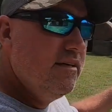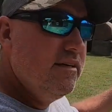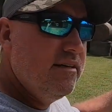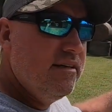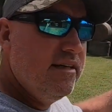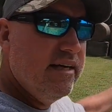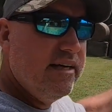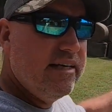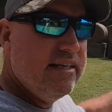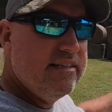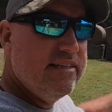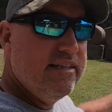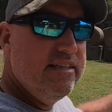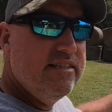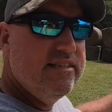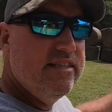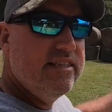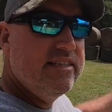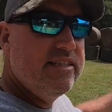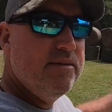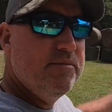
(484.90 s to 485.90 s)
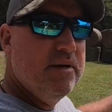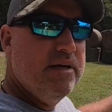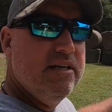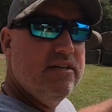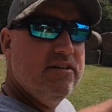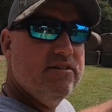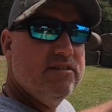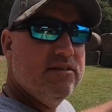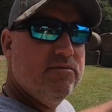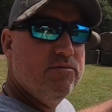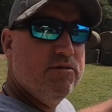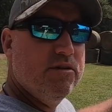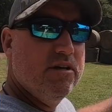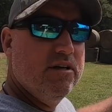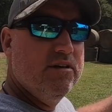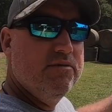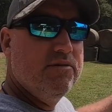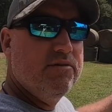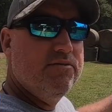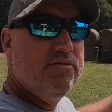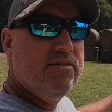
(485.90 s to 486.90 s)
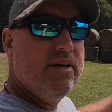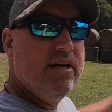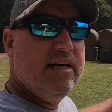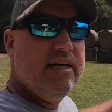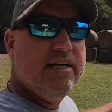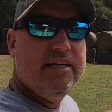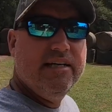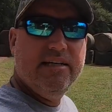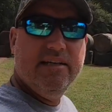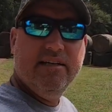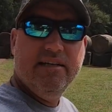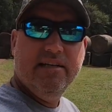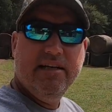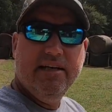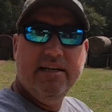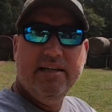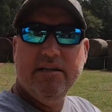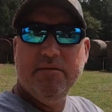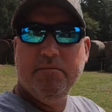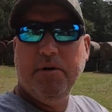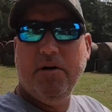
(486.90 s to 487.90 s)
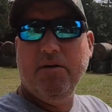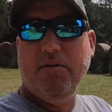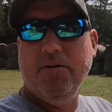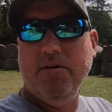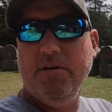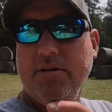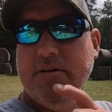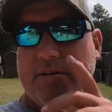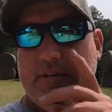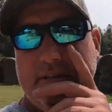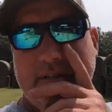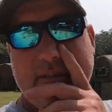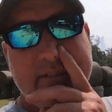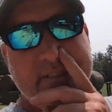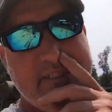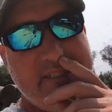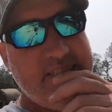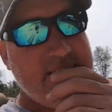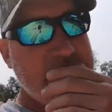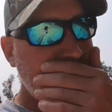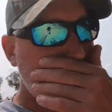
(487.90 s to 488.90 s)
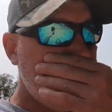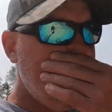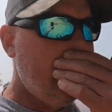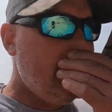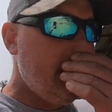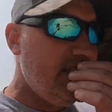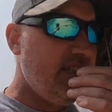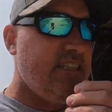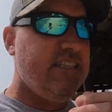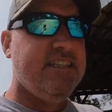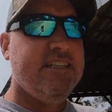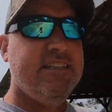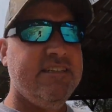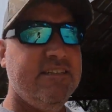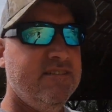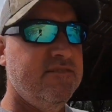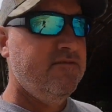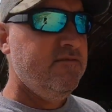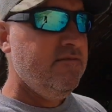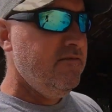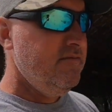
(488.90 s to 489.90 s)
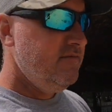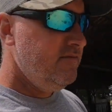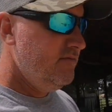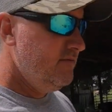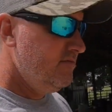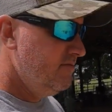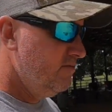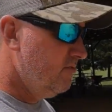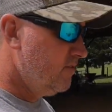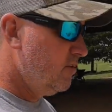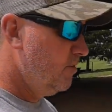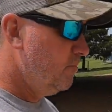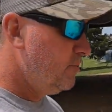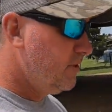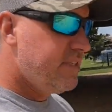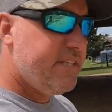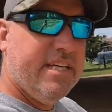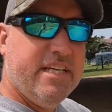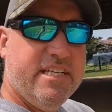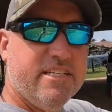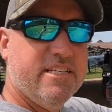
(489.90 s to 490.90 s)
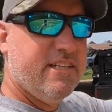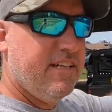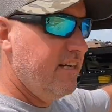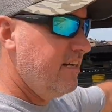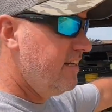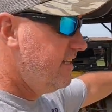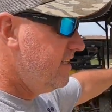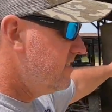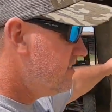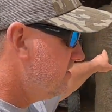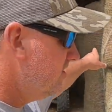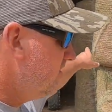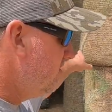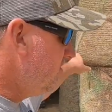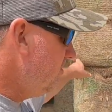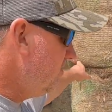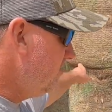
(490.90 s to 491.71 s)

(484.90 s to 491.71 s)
Got to get these 60 bales that were delivered Friday in the barn. We're gonna put these in the lean-to.